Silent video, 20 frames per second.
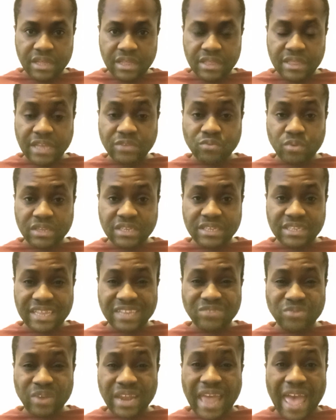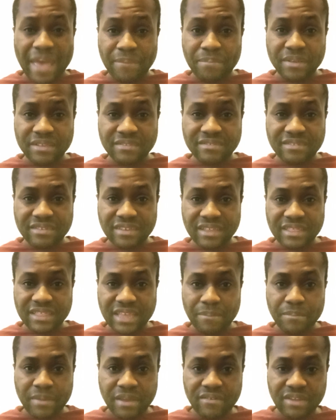that's what happens in the
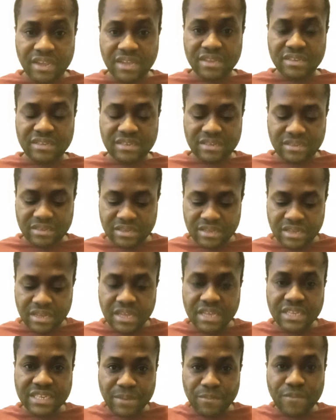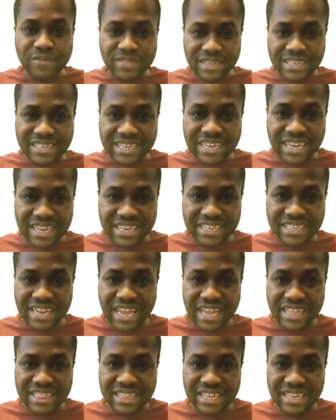Americas. Some of the chicken is
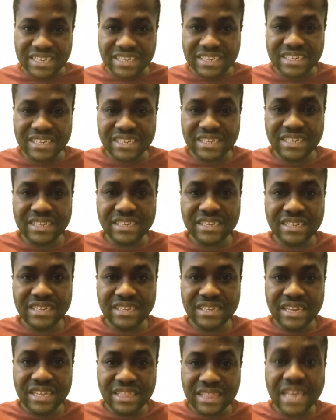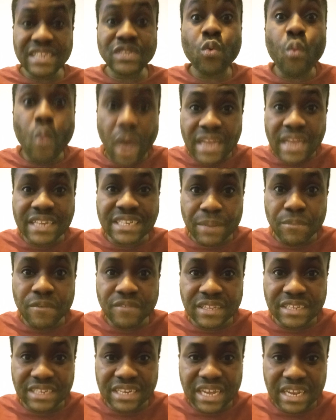like this. That's why some
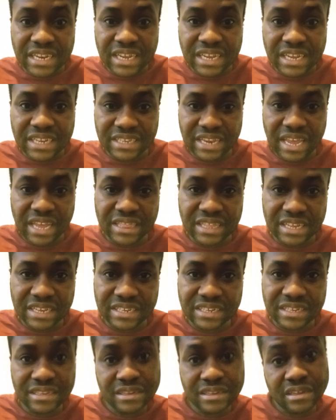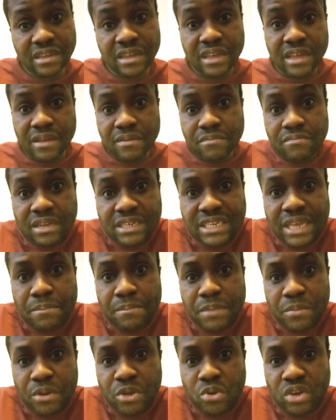of the chicken is like this. But some
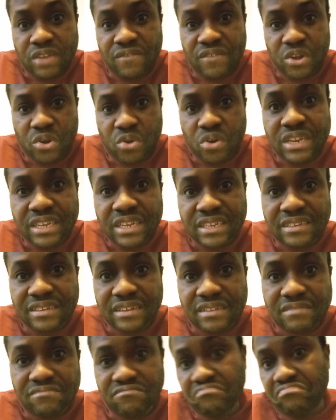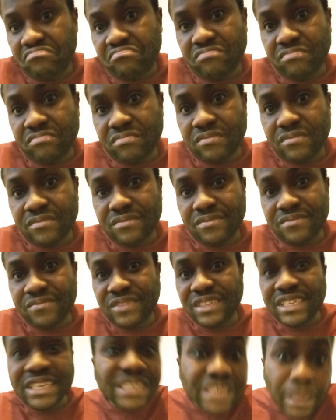people don't even notice it.
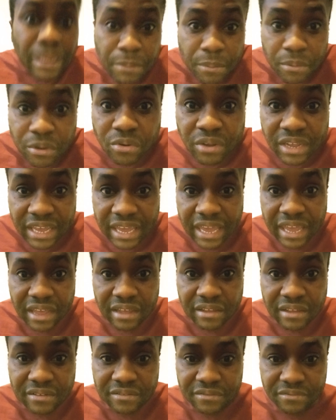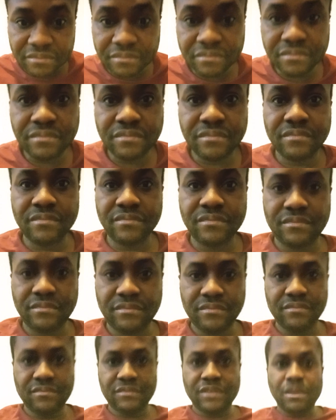And some people don't care.
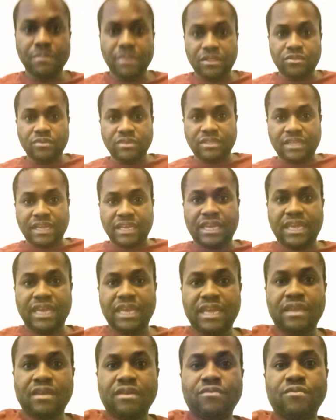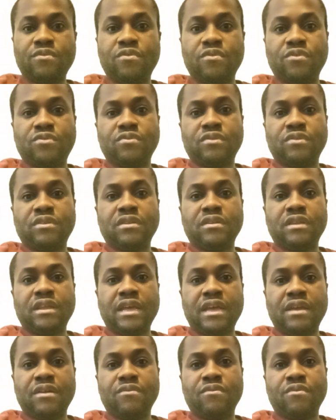But those that care will go
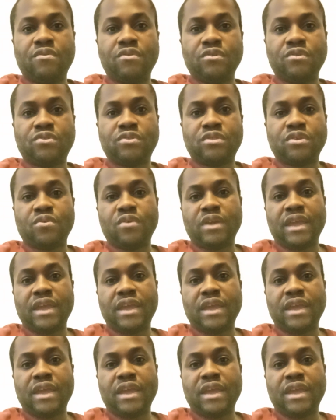to